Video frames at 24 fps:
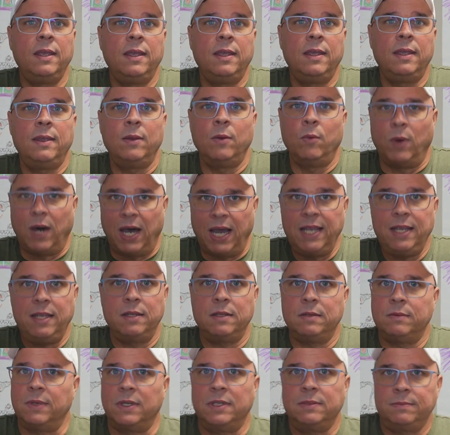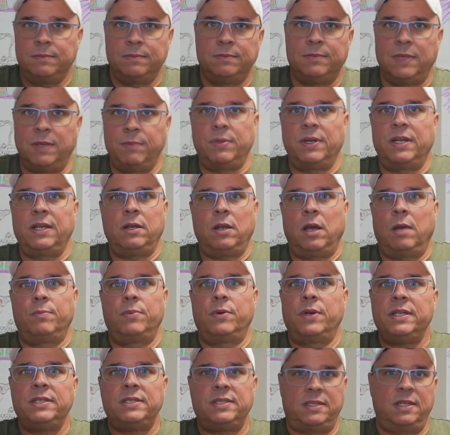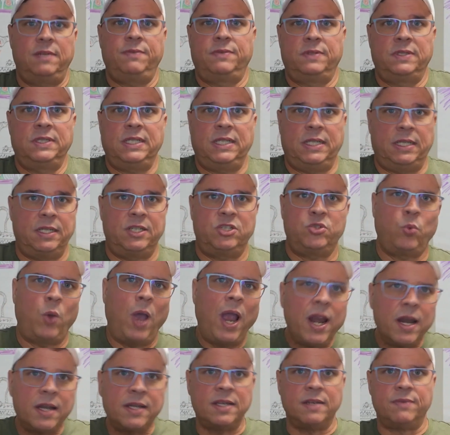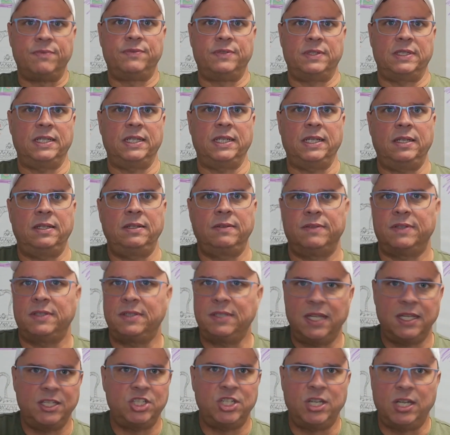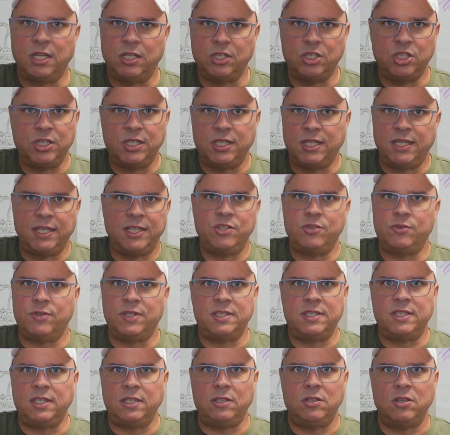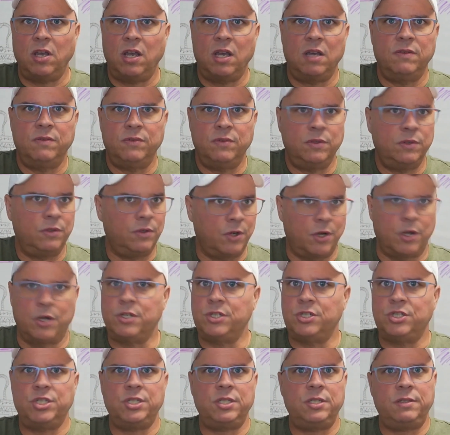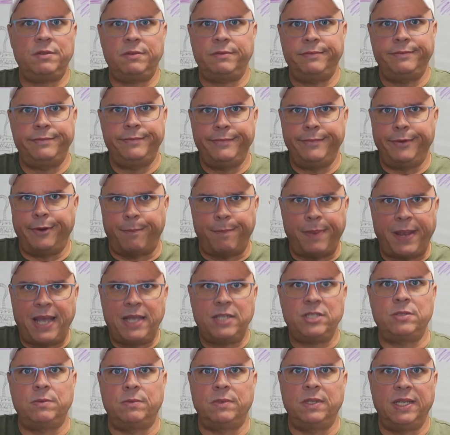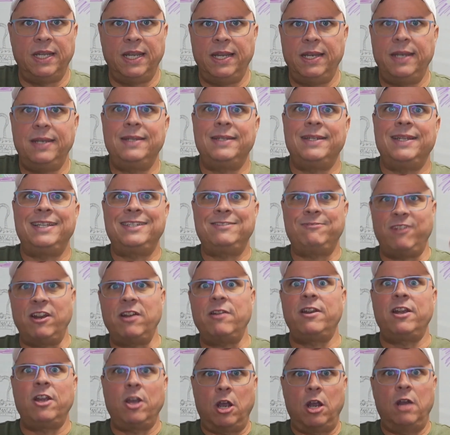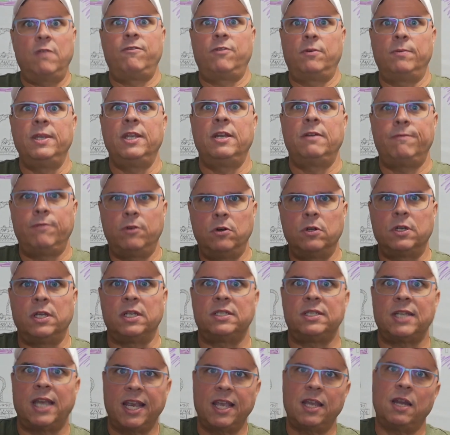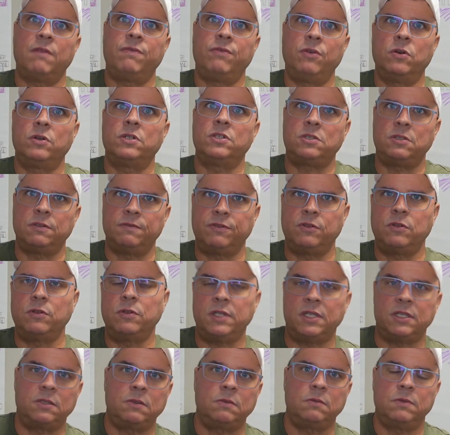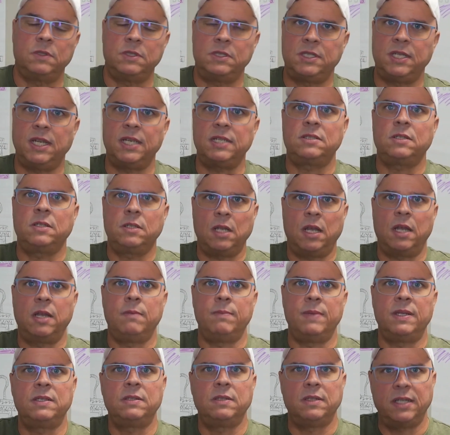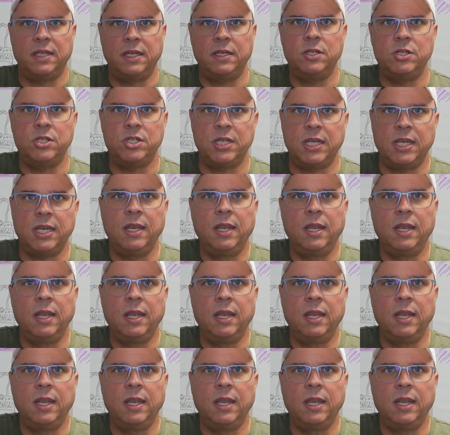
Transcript: Why? Well, my brain operates differently. It's wired differently. If it's not challenging, interesting, novel, urgent, or passion related, it's very hard for me to focus. I got to focus, which takes a lot of mental energy.